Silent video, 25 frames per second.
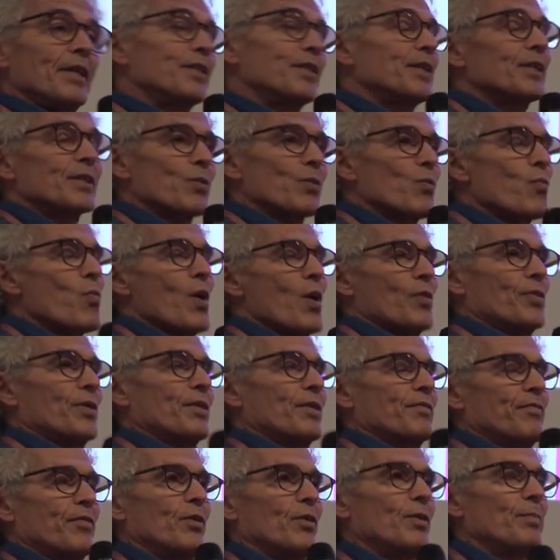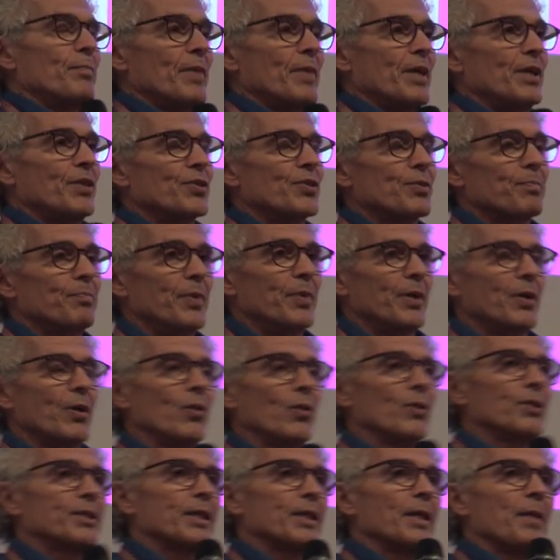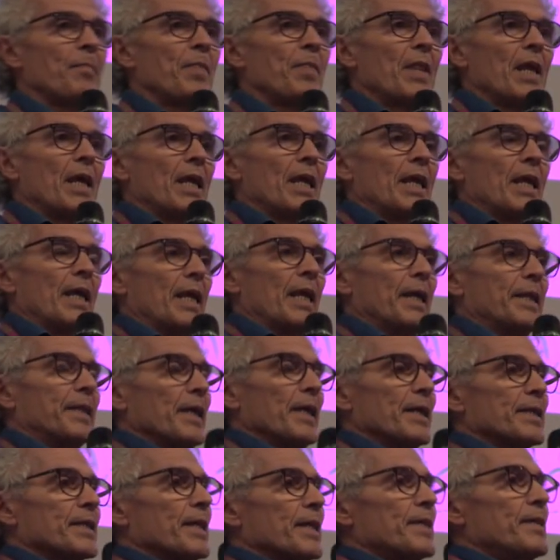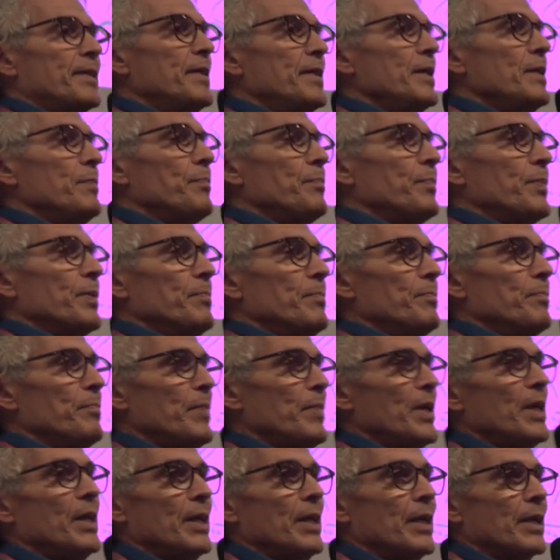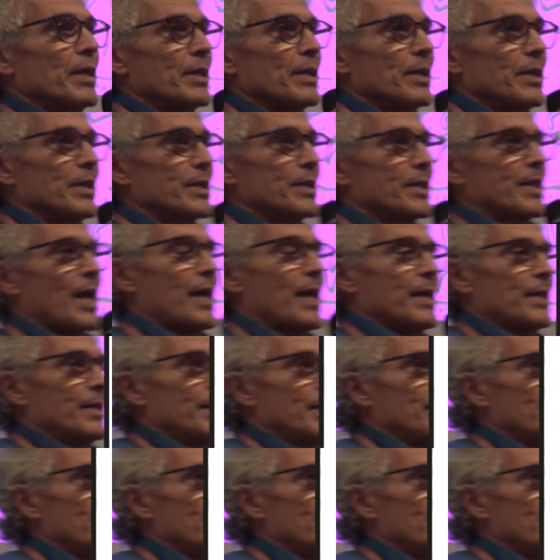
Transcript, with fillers: it is a wonderful image because it has a deep meaning inside.